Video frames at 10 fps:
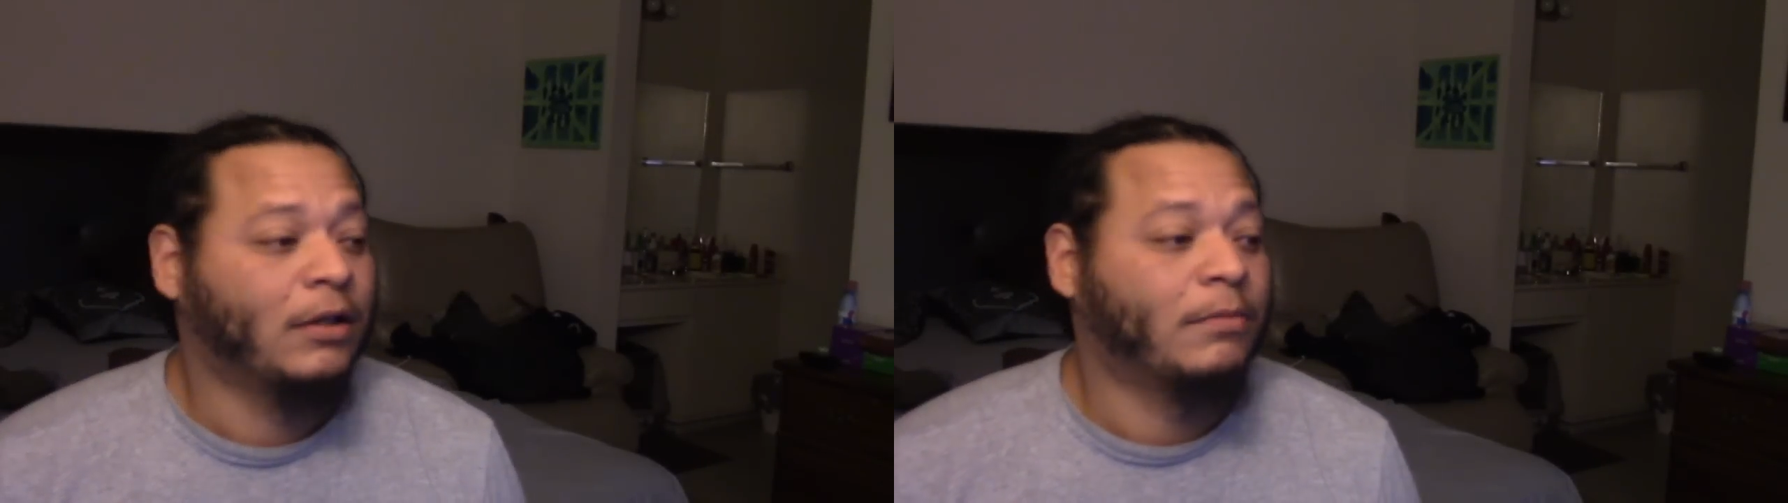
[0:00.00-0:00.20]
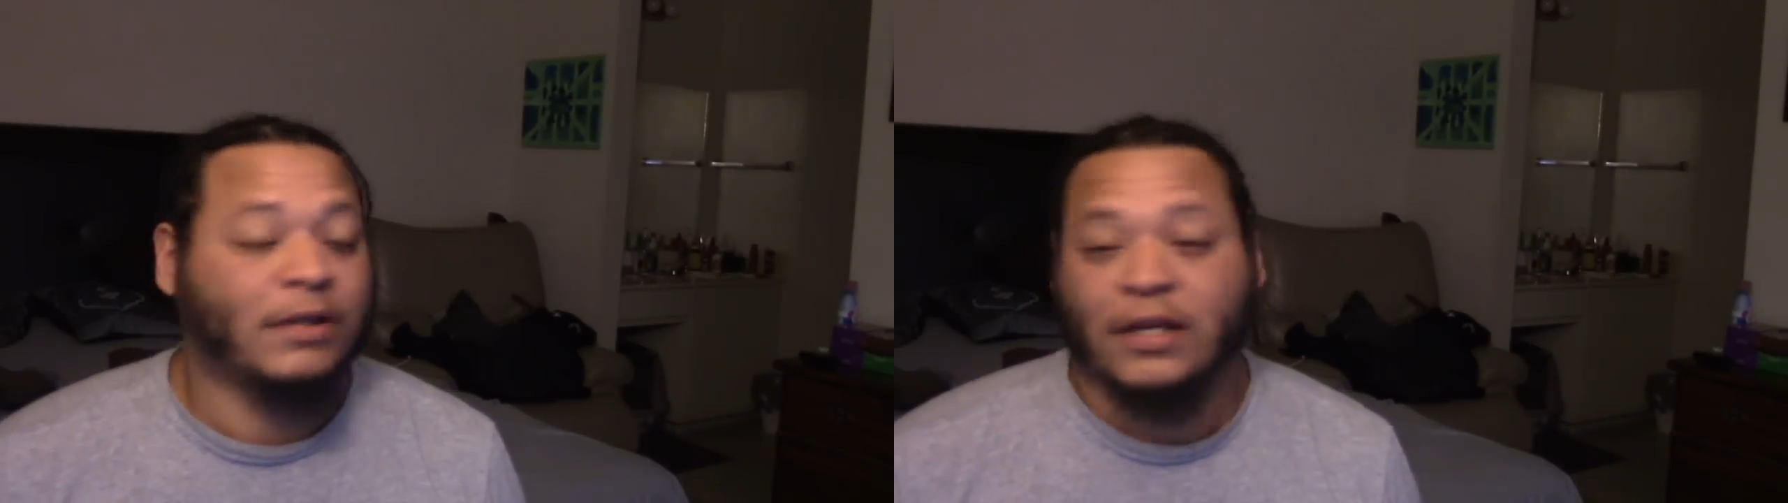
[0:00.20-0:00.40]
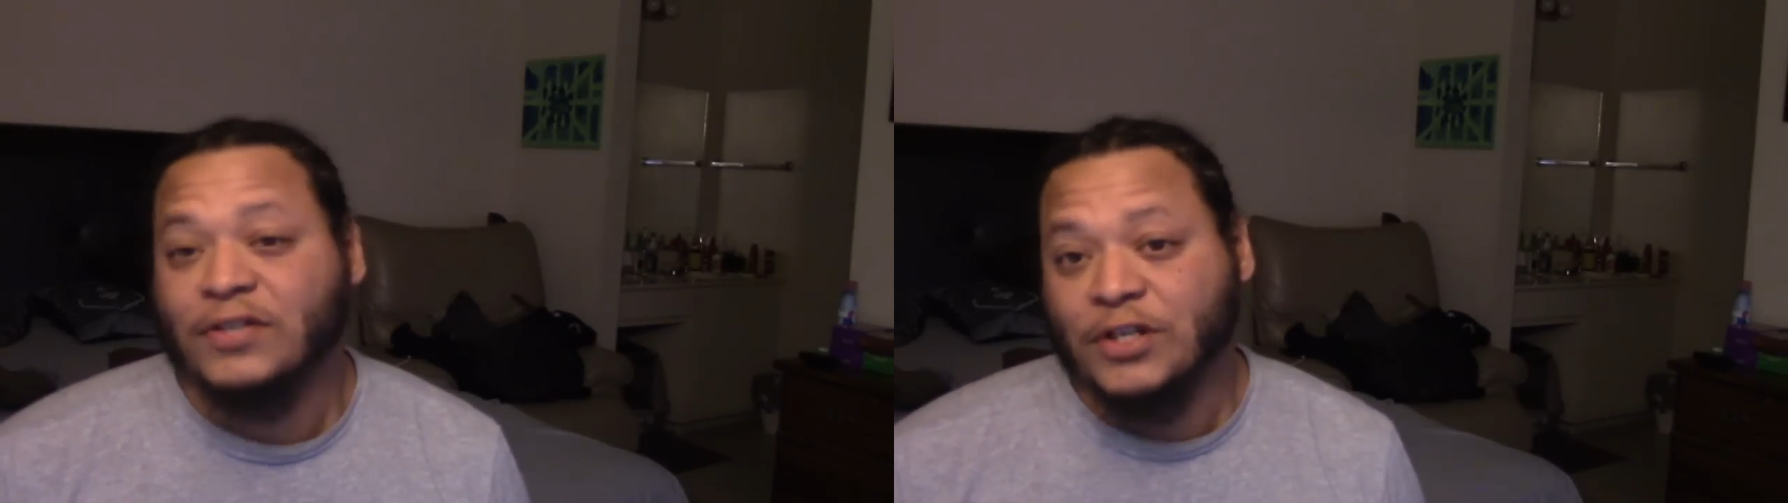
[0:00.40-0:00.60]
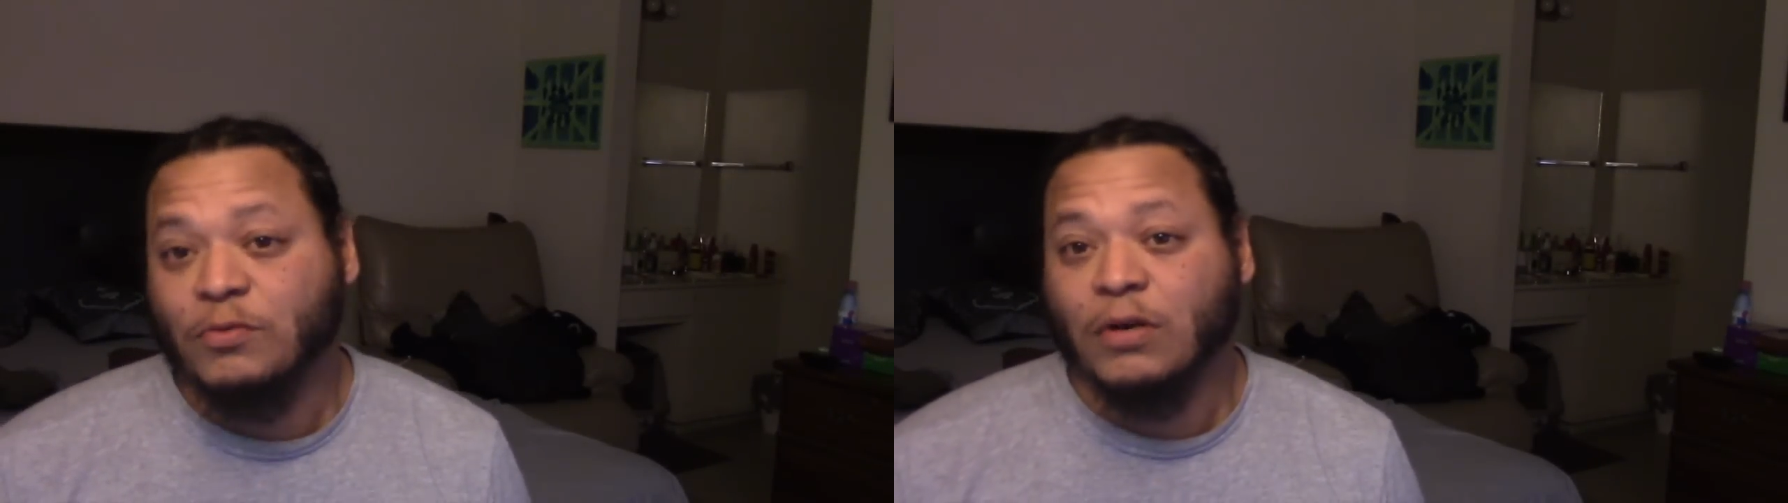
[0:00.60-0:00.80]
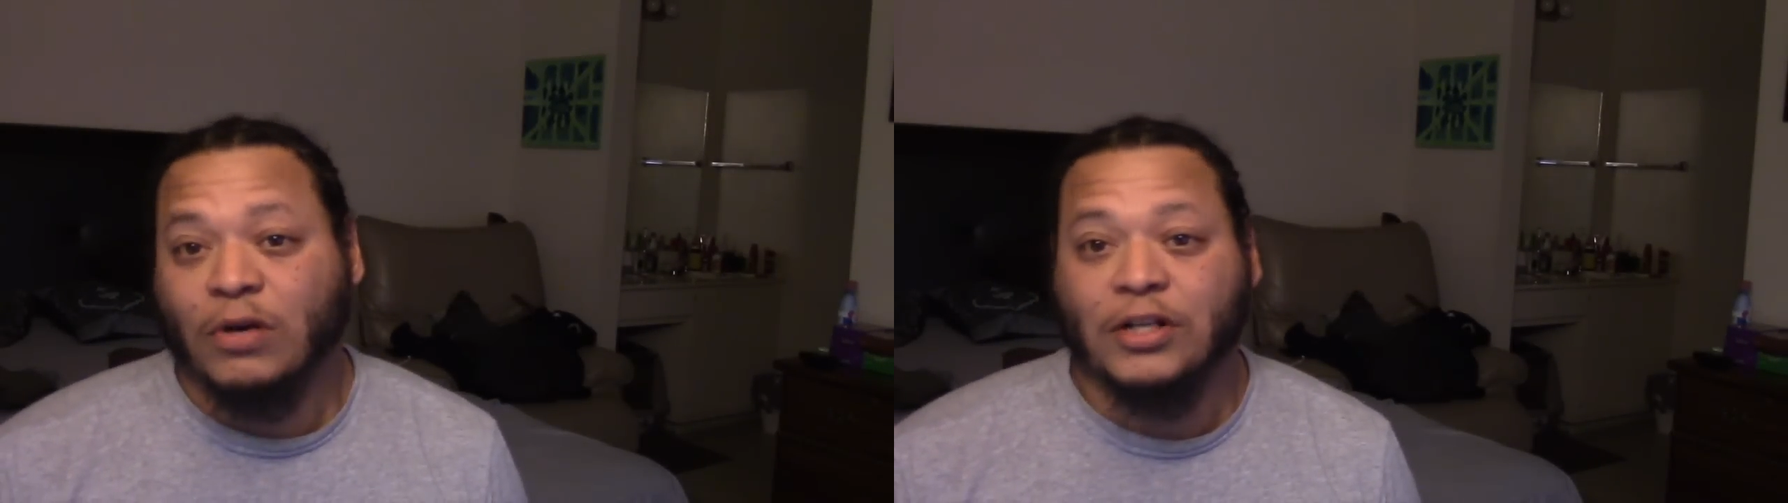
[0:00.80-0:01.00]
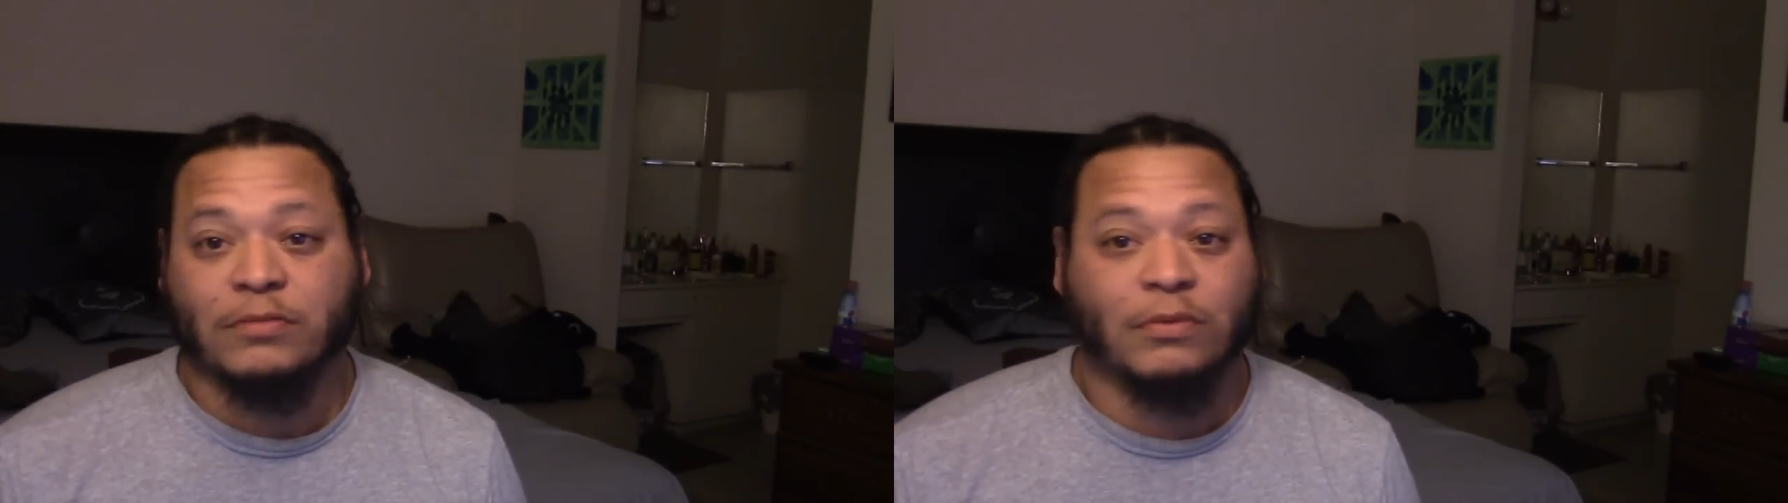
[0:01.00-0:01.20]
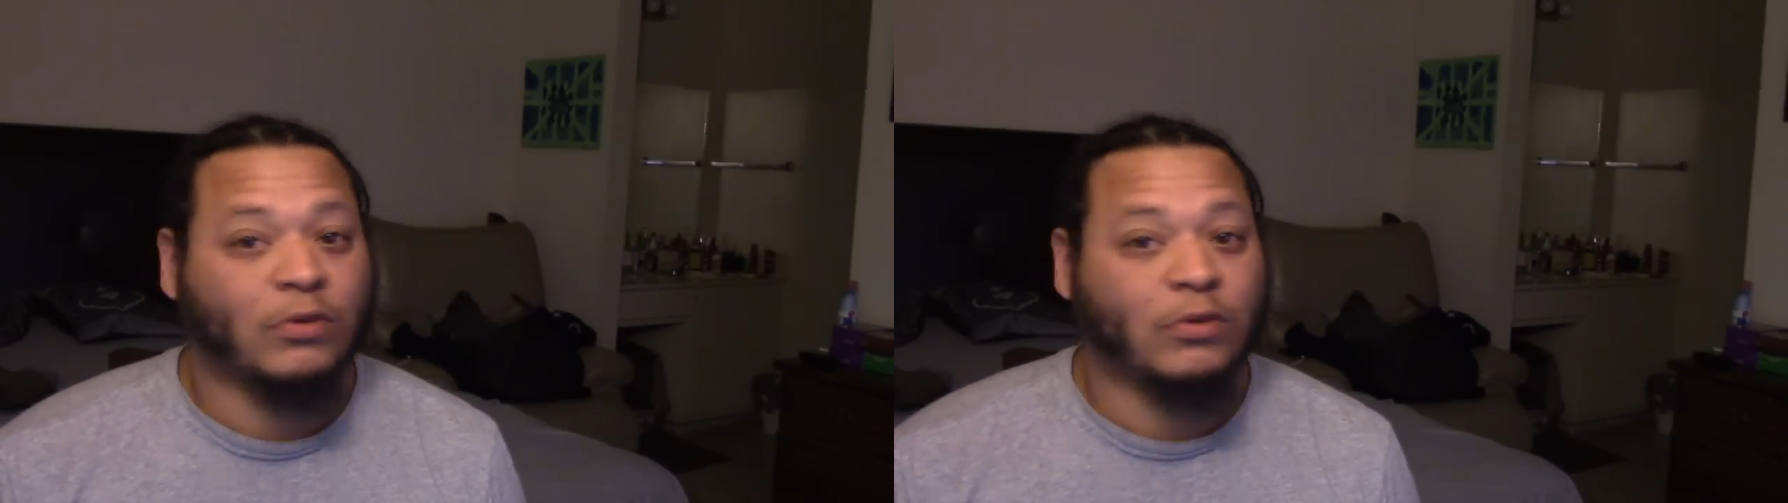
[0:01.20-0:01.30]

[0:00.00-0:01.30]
But because I do want to watch them.